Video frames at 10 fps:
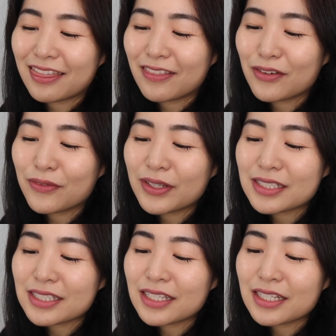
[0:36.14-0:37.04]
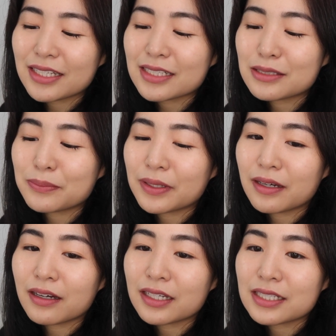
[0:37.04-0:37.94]
the reason is
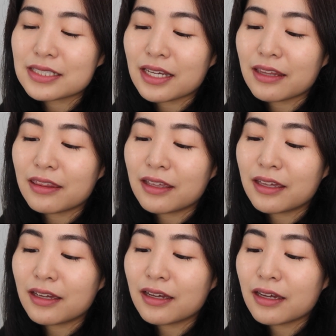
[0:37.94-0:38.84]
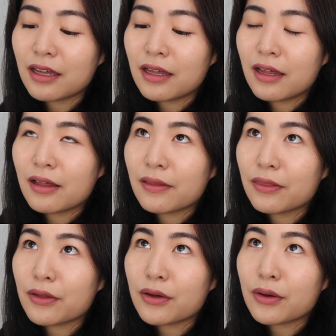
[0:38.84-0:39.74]
because I think
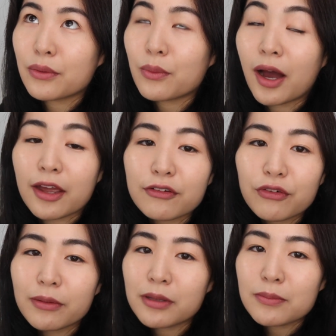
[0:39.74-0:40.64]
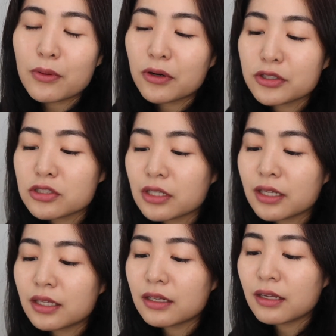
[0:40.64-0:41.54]
the wireframing
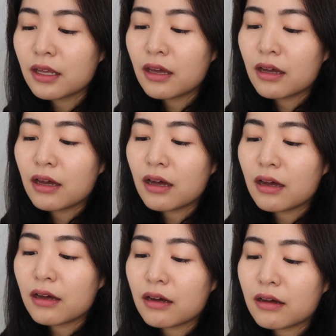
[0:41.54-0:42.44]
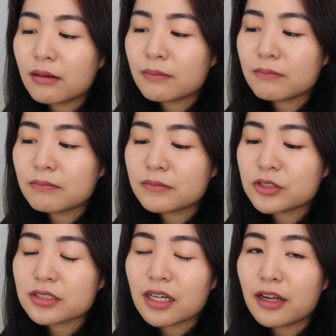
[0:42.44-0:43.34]
portion
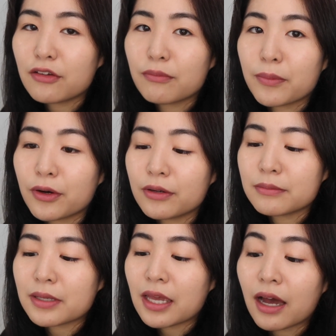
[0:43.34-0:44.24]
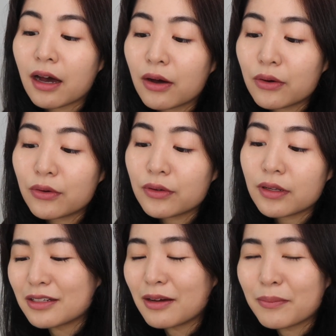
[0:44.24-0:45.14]
just kind of burnt me out.
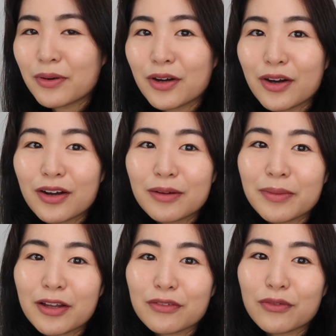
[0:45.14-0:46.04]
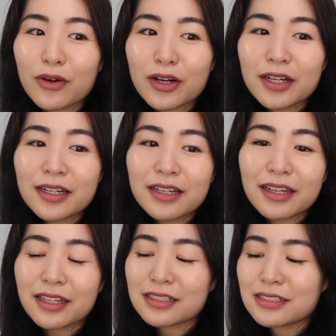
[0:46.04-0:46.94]
Amount of work
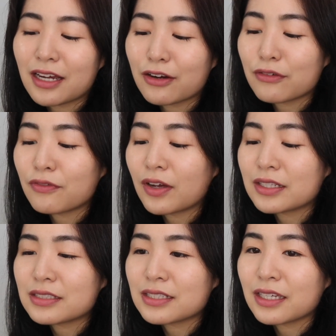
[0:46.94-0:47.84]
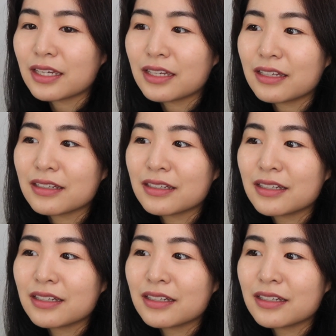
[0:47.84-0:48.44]
and sacrificing